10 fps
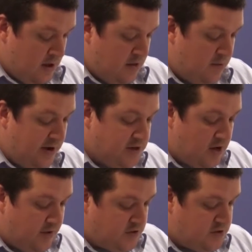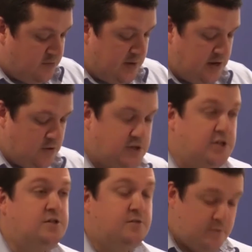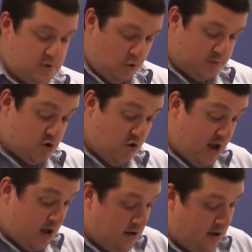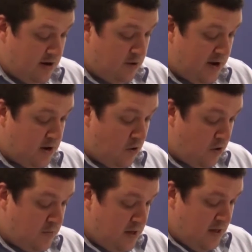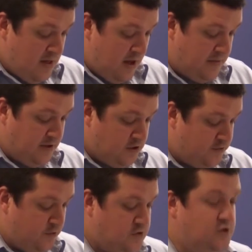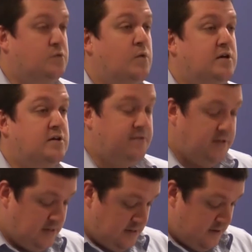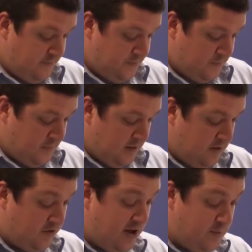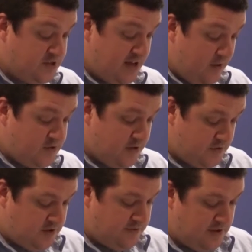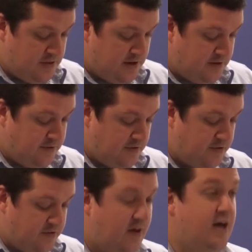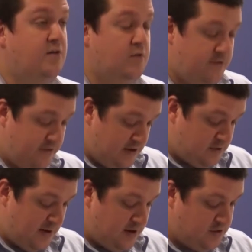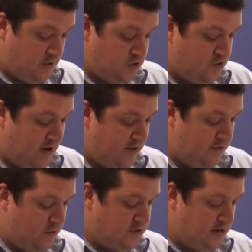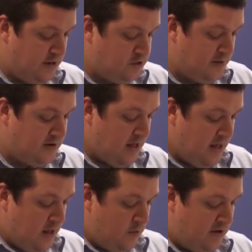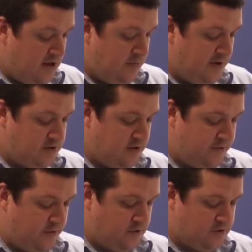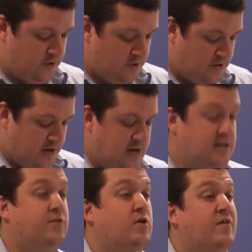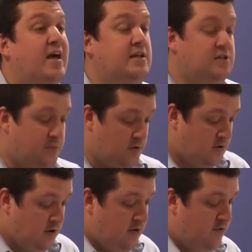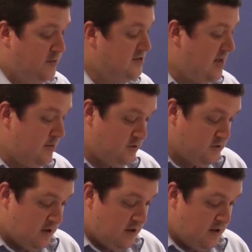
There appears, however, to have been no assistance from Thomas Grey at nearby Norham, and the English forces were defeated. Grey himself suffered defeat in 1355 when faced by a Scottish raiding force at Nisbet, where he appears to have fought the Scots devoid of any support from his neighbours.